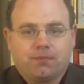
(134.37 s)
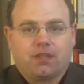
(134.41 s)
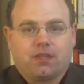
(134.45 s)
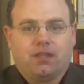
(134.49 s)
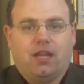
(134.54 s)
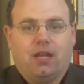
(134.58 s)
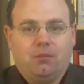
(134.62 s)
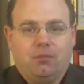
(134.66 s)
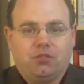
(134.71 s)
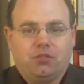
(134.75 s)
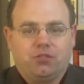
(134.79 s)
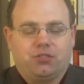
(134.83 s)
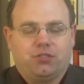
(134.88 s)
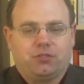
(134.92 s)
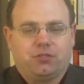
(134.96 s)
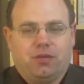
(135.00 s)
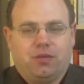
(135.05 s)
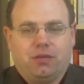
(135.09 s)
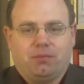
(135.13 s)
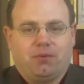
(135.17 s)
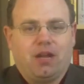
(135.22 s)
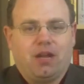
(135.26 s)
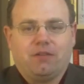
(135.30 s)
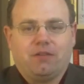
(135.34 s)
how much does
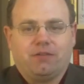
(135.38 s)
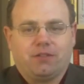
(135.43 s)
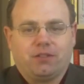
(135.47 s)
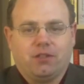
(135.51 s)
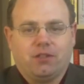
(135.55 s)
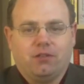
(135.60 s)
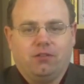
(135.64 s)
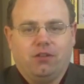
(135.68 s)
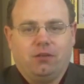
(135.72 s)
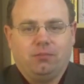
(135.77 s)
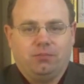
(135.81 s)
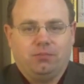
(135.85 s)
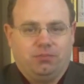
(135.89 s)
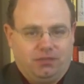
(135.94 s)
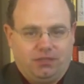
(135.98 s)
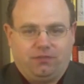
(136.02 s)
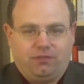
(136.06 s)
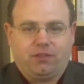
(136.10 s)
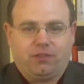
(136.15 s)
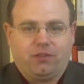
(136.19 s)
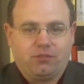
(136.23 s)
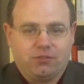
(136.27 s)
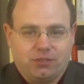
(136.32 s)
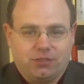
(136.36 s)
my profit go up? And
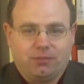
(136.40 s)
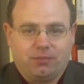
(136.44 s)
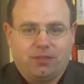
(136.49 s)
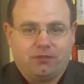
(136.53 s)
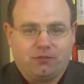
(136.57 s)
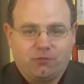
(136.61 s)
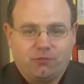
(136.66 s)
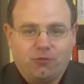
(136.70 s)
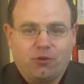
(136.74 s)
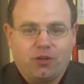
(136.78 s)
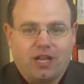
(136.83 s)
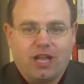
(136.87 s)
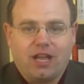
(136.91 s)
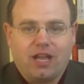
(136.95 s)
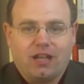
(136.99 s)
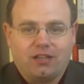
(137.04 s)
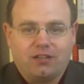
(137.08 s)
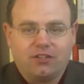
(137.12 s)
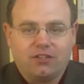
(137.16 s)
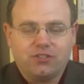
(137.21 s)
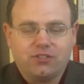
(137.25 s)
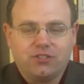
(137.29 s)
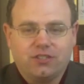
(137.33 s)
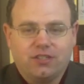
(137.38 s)
if it goes up by
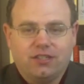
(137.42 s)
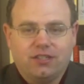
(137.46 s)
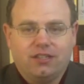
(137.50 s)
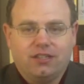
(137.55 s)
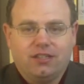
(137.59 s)
$4,